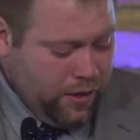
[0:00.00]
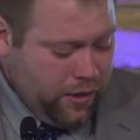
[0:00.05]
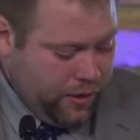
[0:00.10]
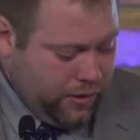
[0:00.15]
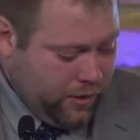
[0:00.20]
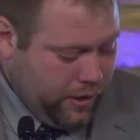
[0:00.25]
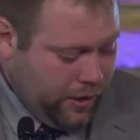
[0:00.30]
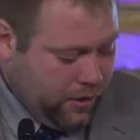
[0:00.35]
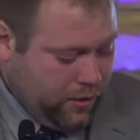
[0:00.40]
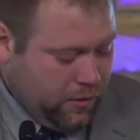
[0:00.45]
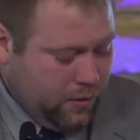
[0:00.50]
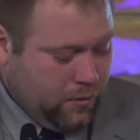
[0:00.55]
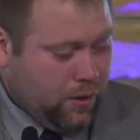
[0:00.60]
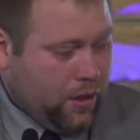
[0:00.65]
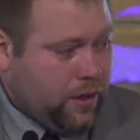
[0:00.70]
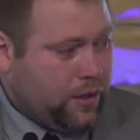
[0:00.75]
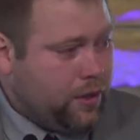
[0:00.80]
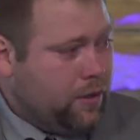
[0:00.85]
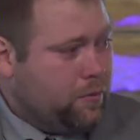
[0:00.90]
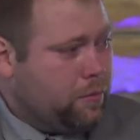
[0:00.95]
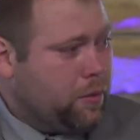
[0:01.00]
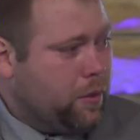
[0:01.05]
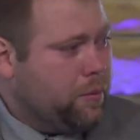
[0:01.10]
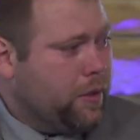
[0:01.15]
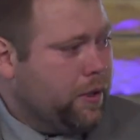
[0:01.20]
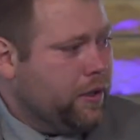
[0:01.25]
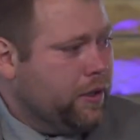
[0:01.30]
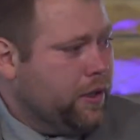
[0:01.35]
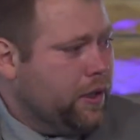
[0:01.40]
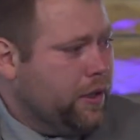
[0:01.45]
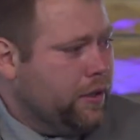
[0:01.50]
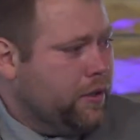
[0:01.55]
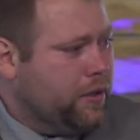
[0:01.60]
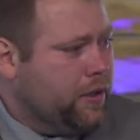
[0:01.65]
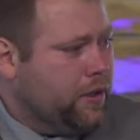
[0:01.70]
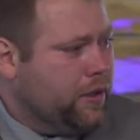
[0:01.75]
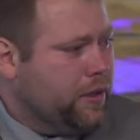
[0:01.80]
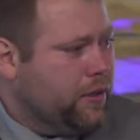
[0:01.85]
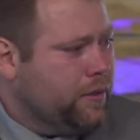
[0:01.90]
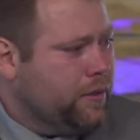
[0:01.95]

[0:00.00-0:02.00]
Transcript: Now I know why I didn't prepare anything.